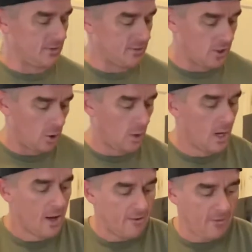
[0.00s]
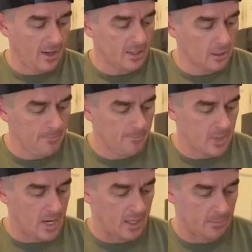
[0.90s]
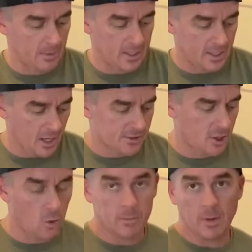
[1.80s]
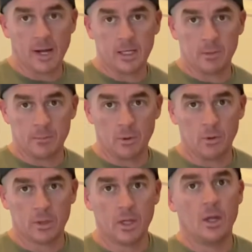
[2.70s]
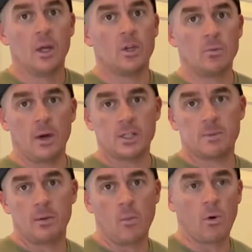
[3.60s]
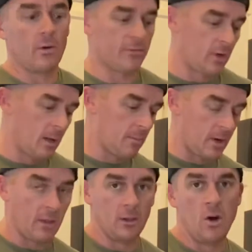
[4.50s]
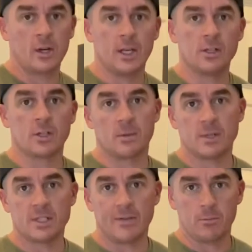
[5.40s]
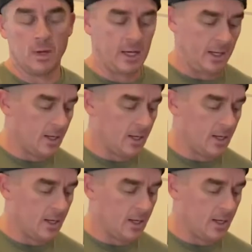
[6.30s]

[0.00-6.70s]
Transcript: So finding them at Costco and buying them in bulk, you might spend more up front, but in the long end, you're gonna be saving money.